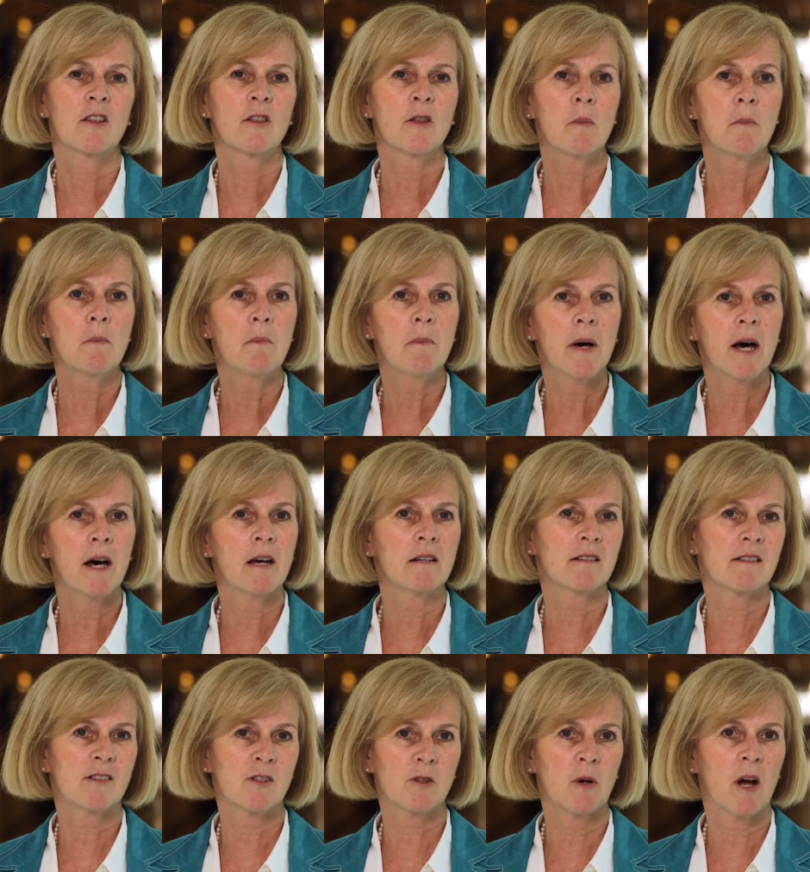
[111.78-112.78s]
the
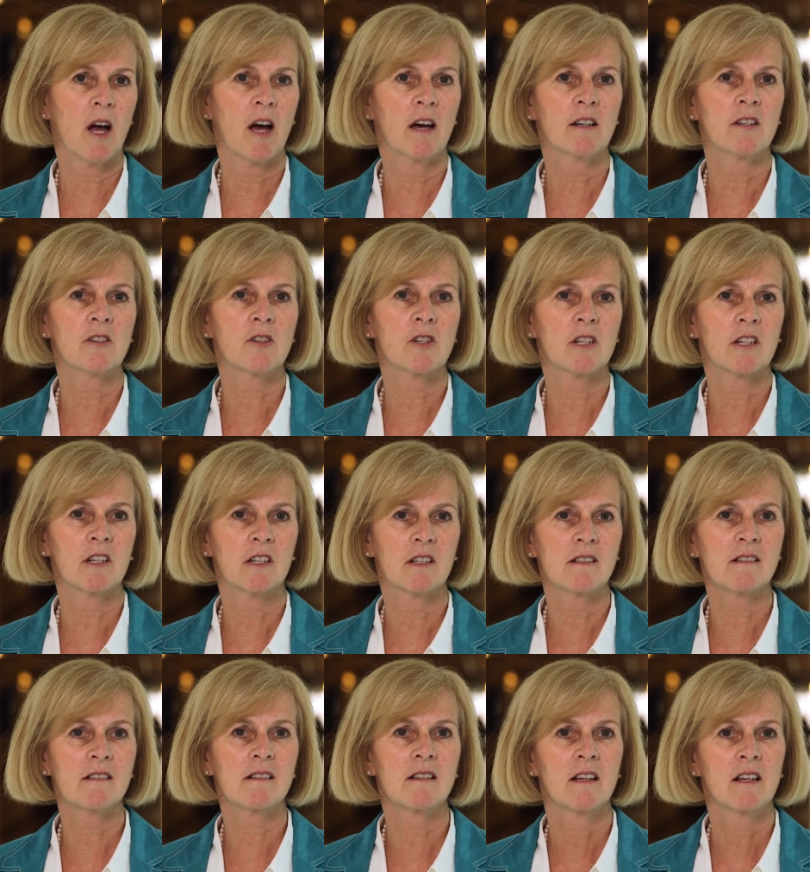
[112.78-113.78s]
best
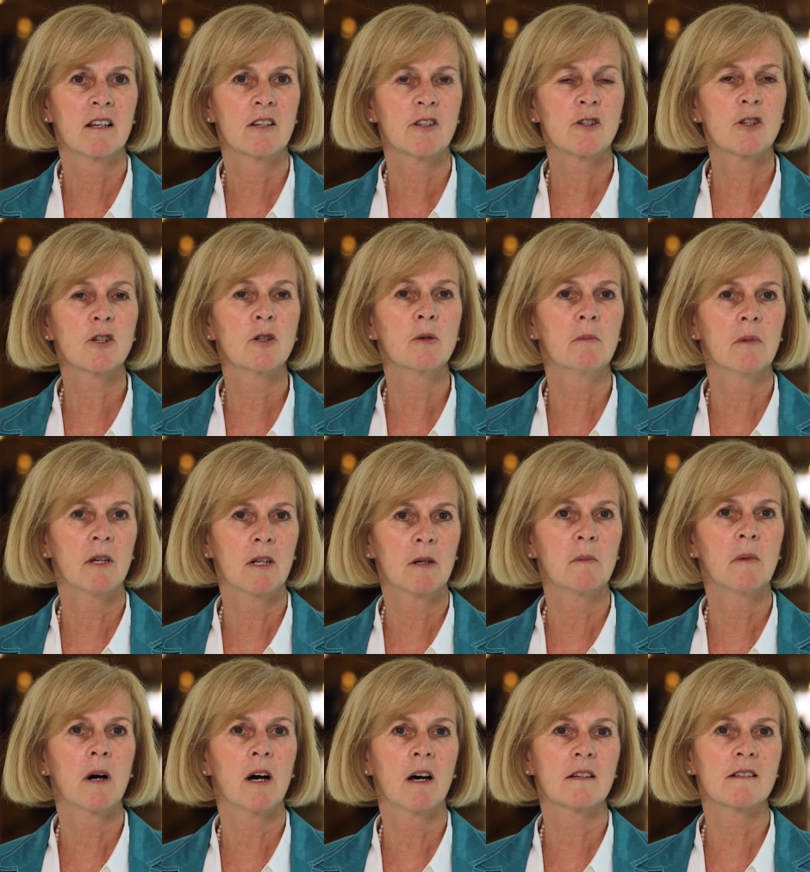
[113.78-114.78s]
strategies to
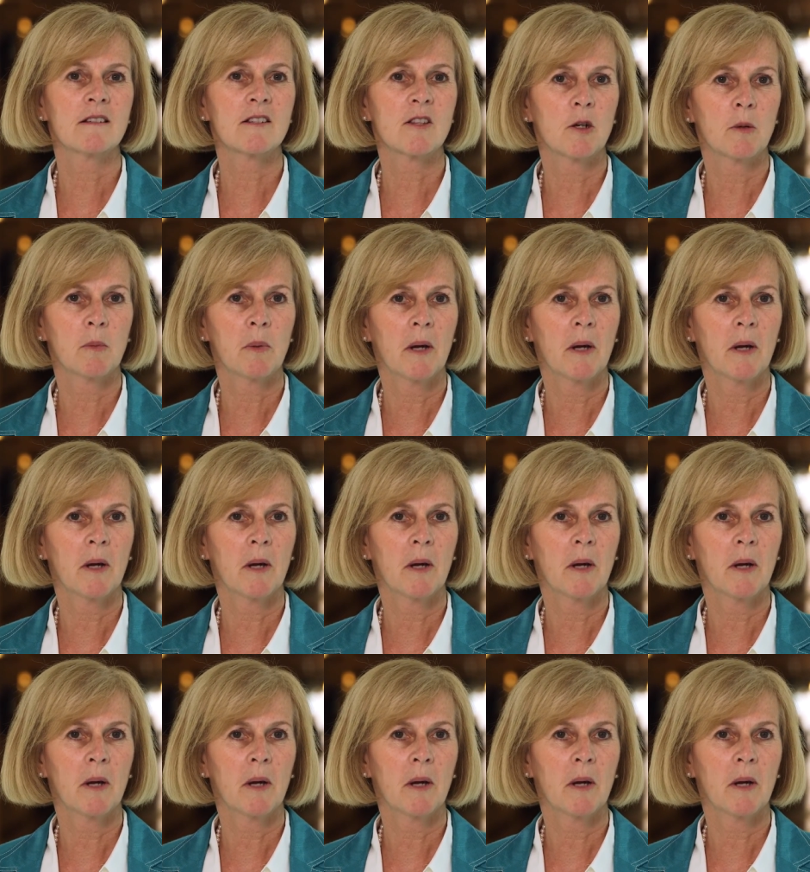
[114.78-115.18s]
minimize their